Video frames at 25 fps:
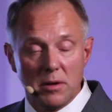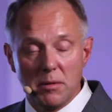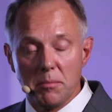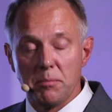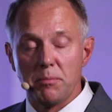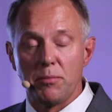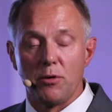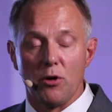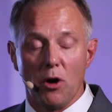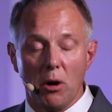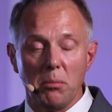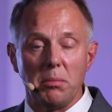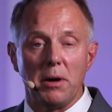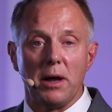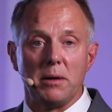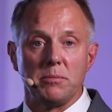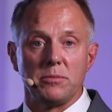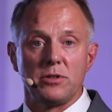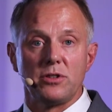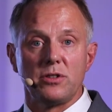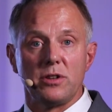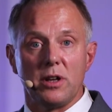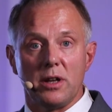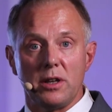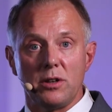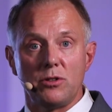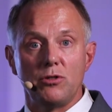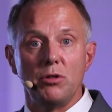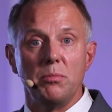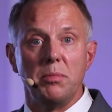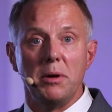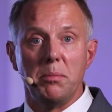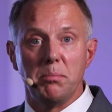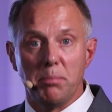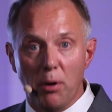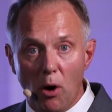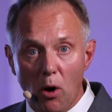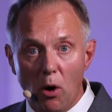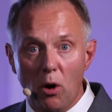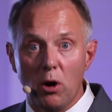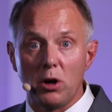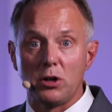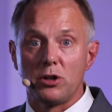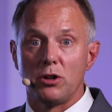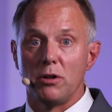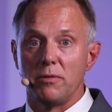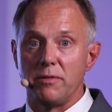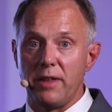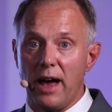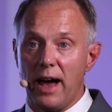problems and to be part
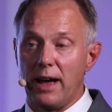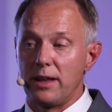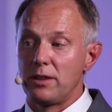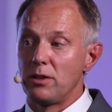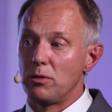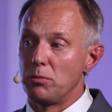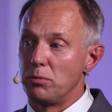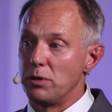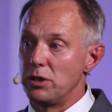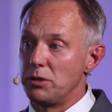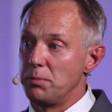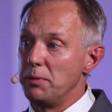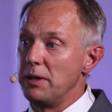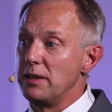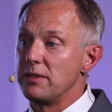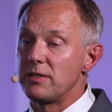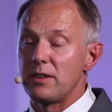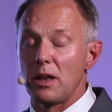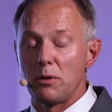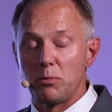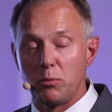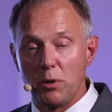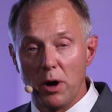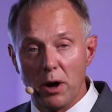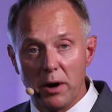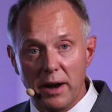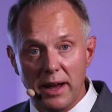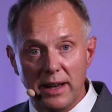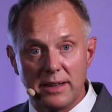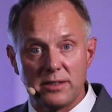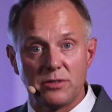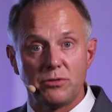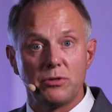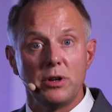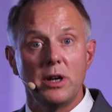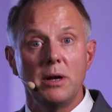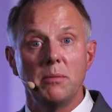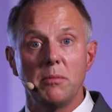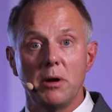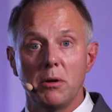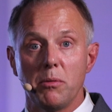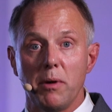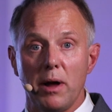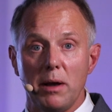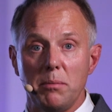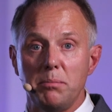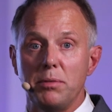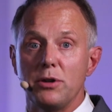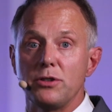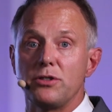of that, which means that we are extremely
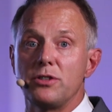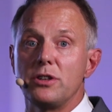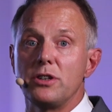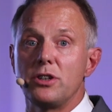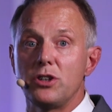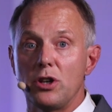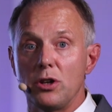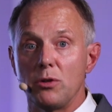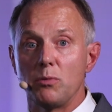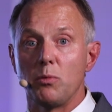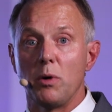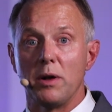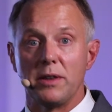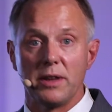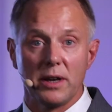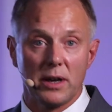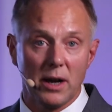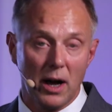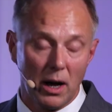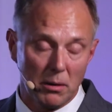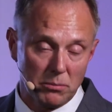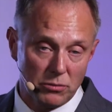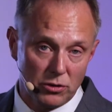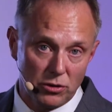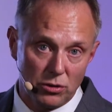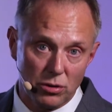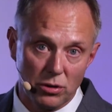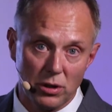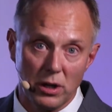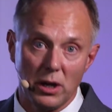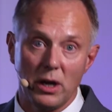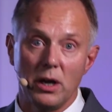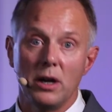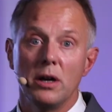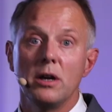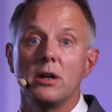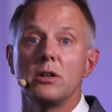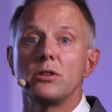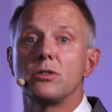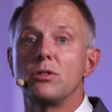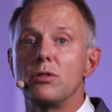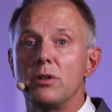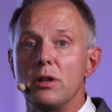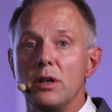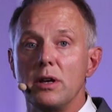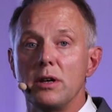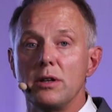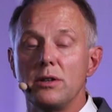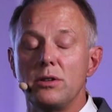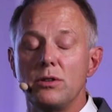well positioned when it comes to the, to
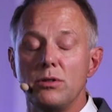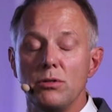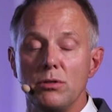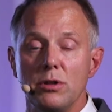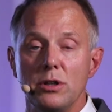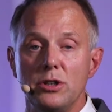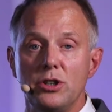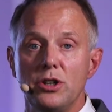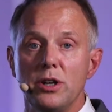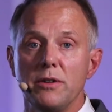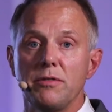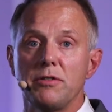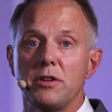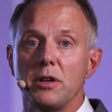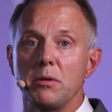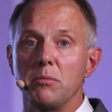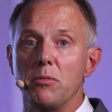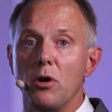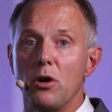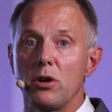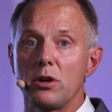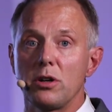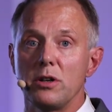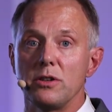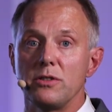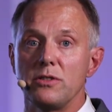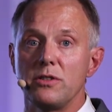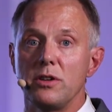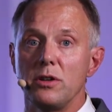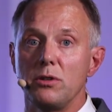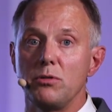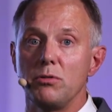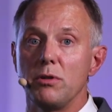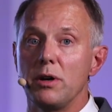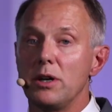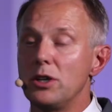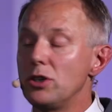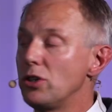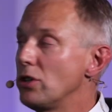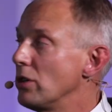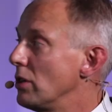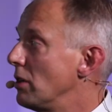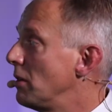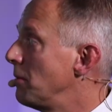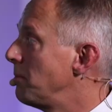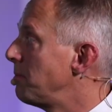the, to the shifting market situation.